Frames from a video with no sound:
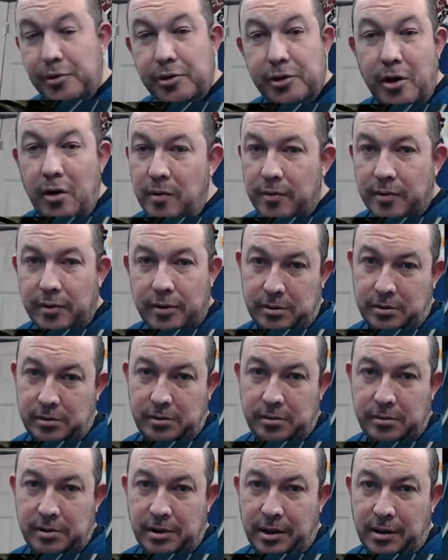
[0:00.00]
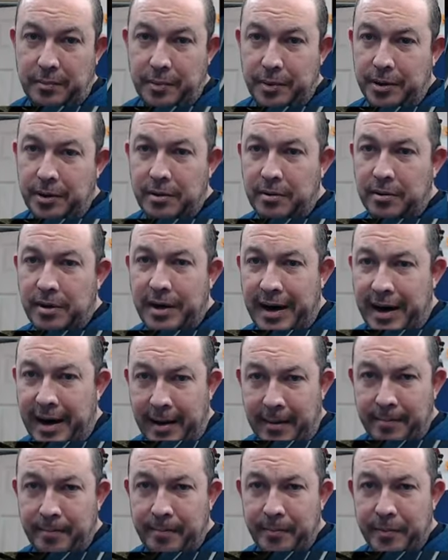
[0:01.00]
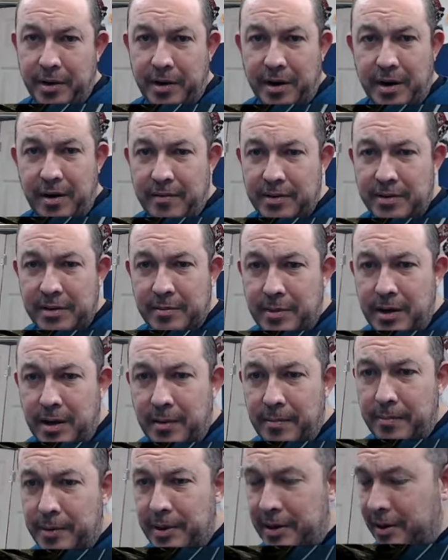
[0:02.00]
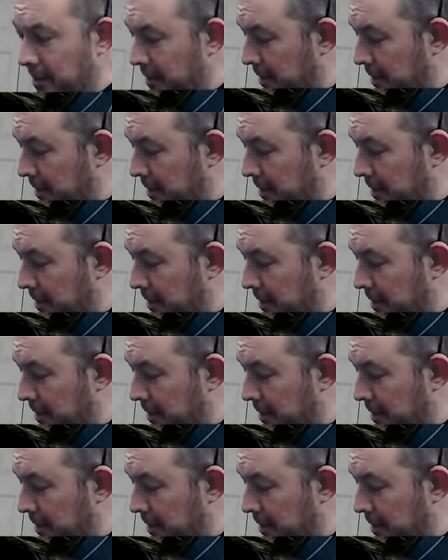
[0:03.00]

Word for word: over and put a little cap to cover them up. But